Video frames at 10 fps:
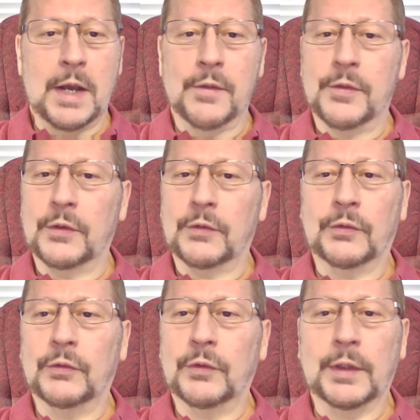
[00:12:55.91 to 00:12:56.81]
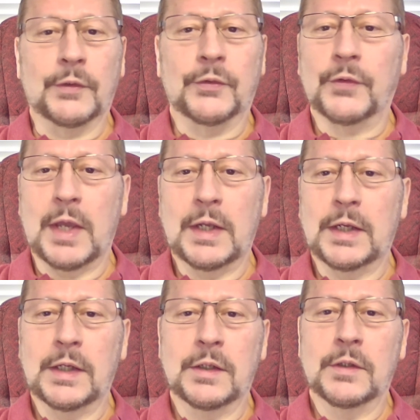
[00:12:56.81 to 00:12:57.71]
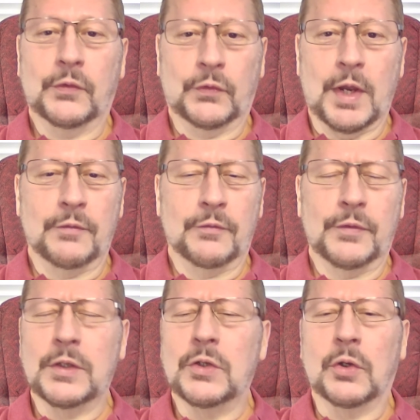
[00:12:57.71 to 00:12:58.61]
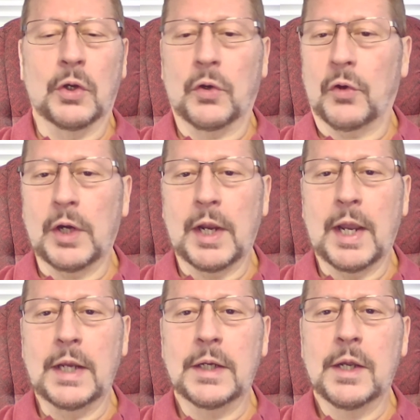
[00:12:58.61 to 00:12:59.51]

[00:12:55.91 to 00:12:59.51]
This is exciting stuff that you can create